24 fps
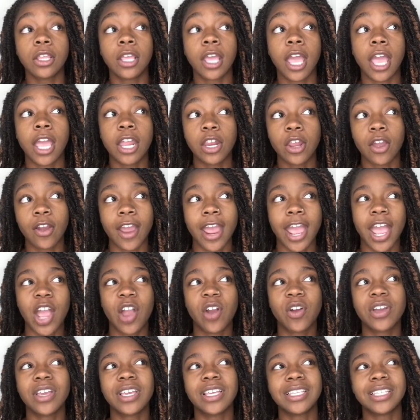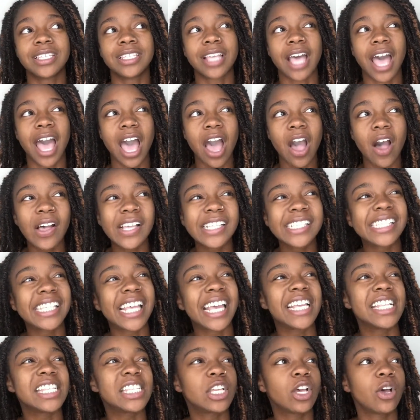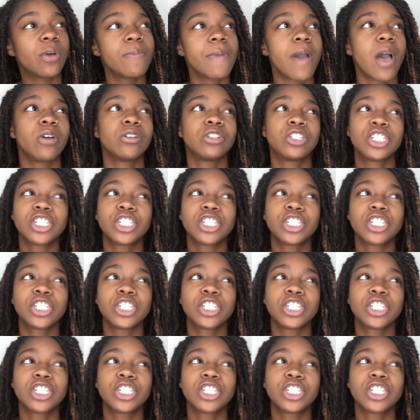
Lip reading: and your hair is, I'll say to about